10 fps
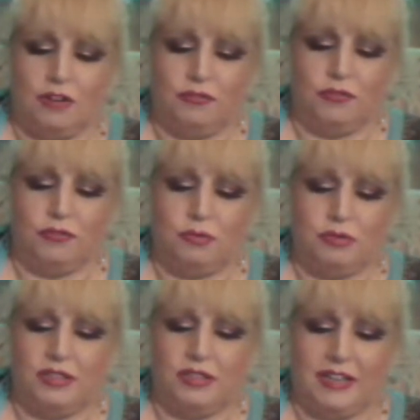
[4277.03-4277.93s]

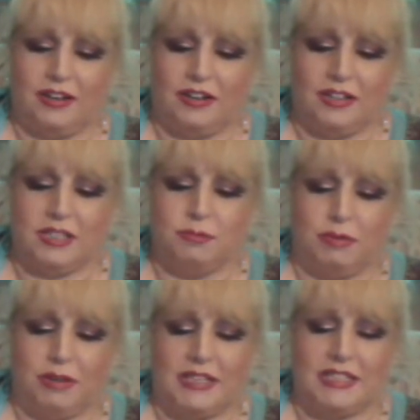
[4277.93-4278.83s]
shuffle the
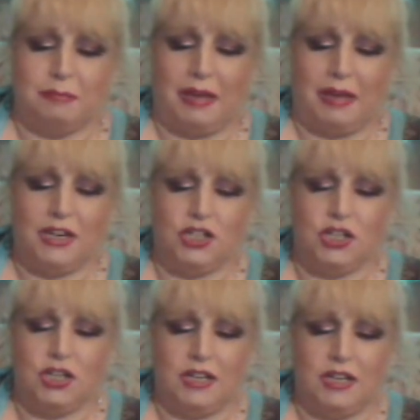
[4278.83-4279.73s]
cards, bring in some
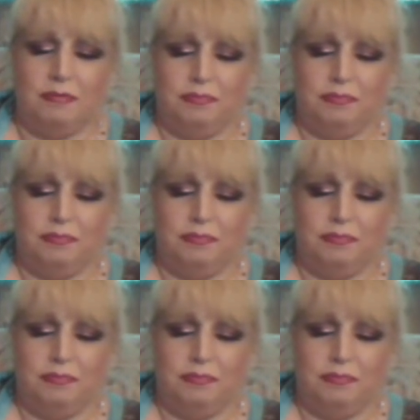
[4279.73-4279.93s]
energy.